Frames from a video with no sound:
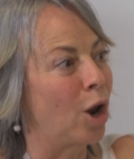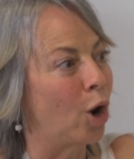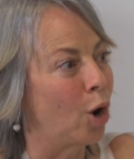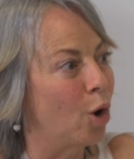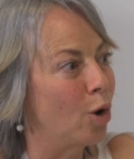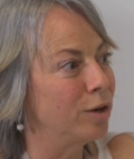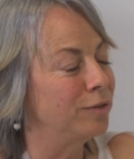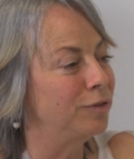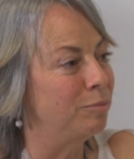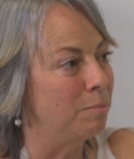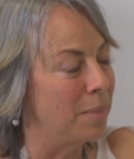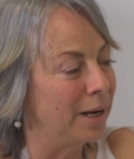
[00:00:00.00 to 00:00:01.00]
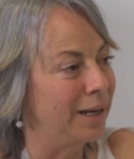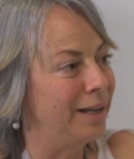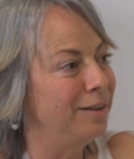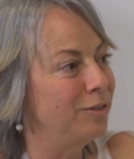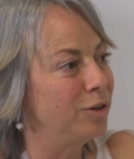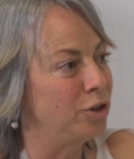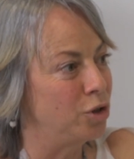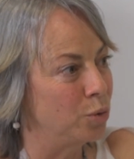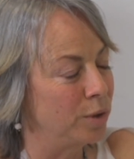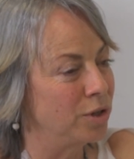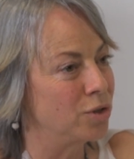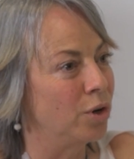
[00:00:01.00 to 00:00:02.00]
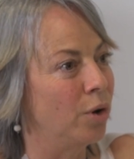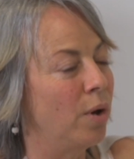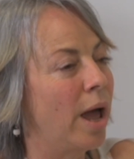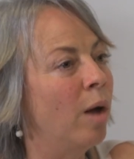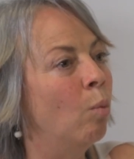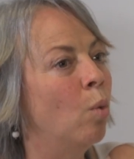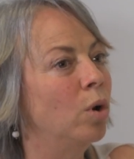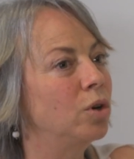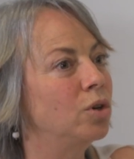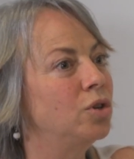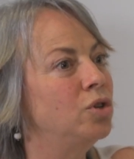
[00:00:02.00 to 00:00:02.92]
a lot of money doing so. And what